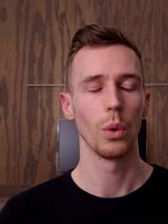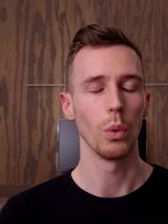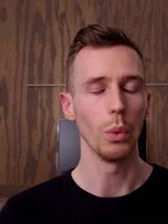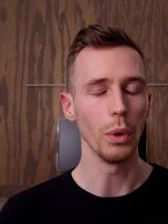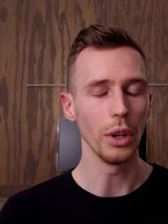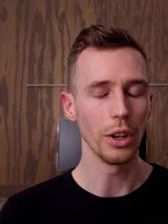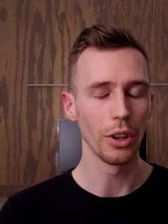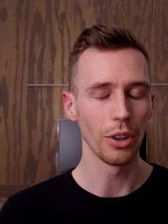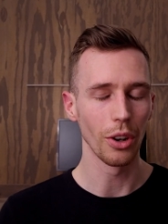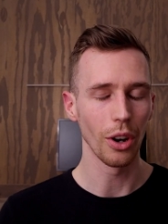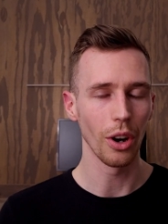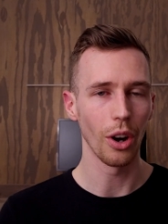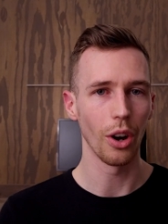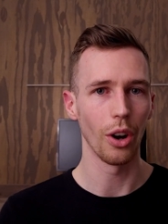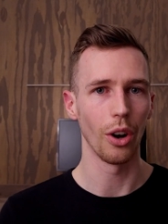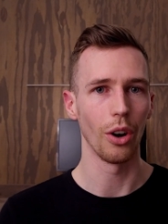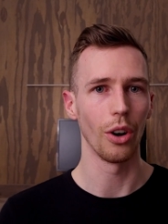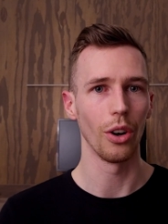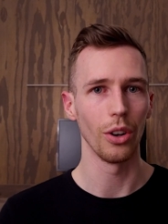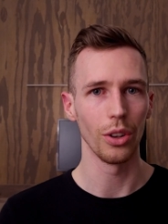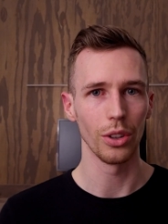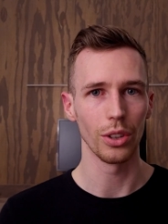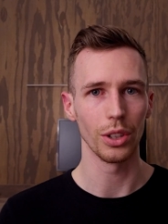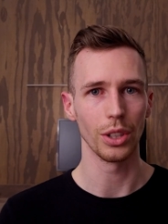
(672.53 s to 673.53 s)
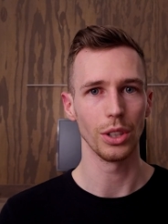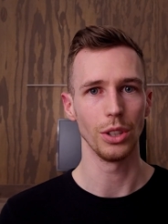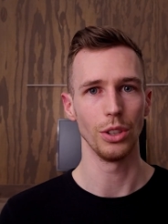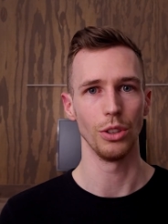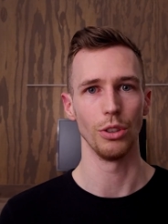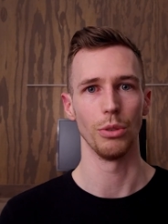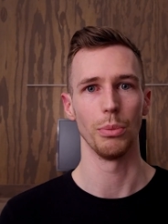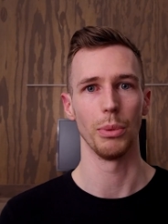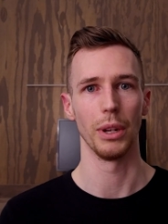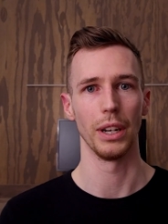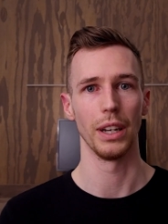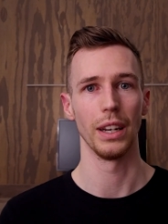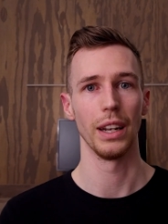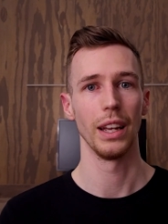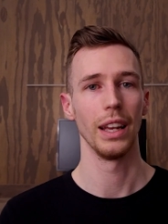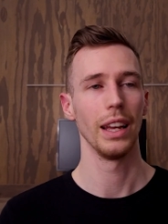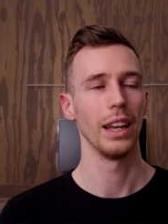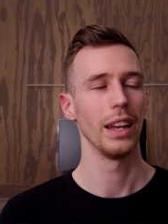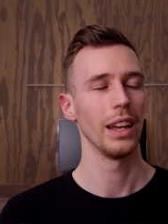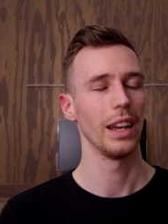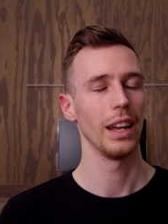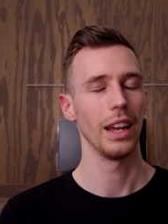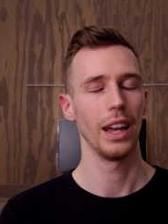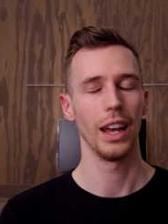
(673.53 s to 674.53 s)
We're all human.
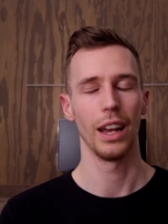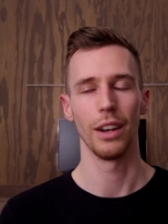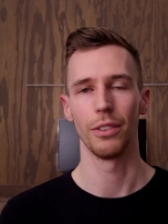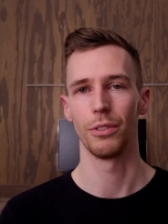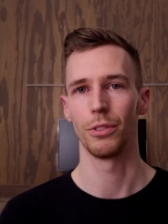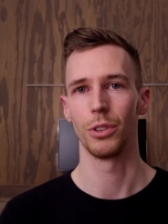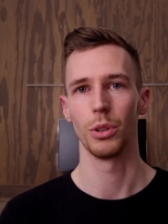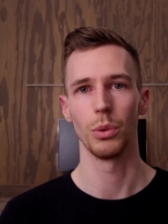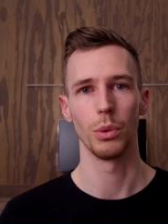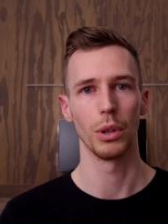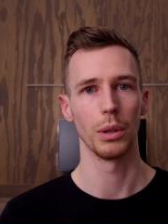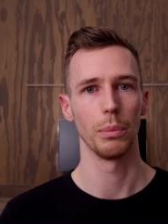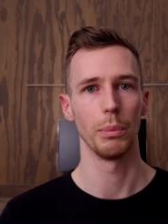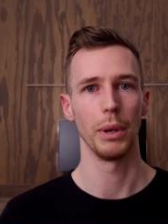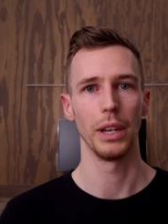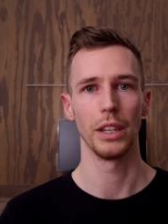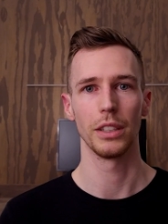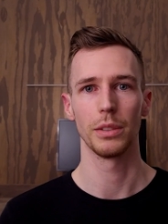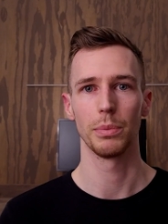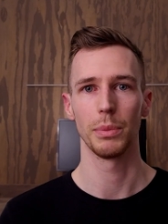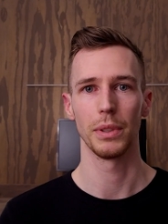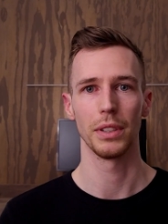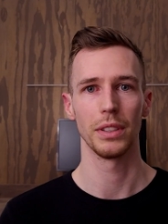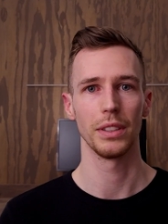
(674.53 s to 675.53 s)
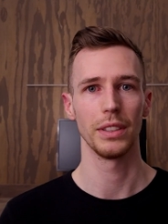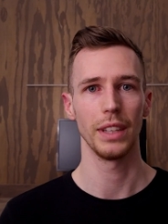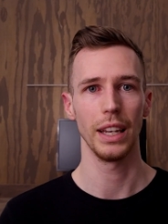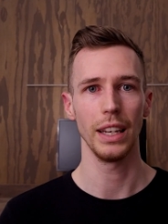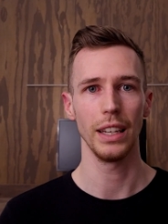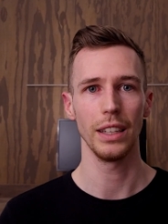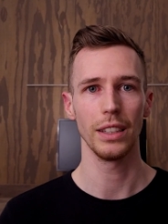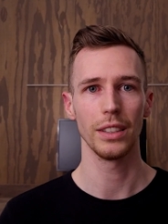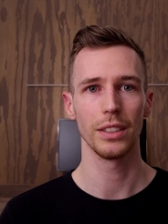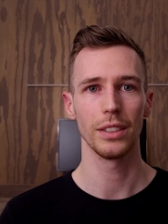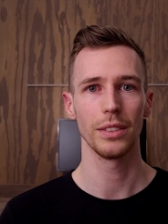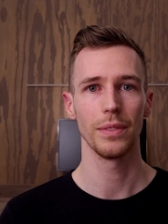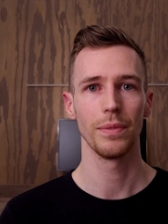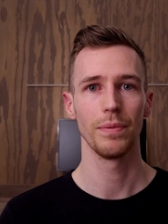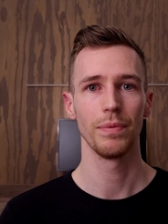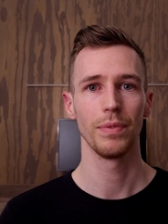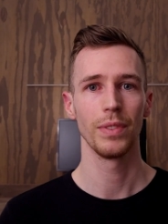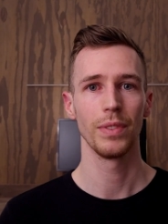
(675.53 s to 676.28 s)
Everyone makes mistakes.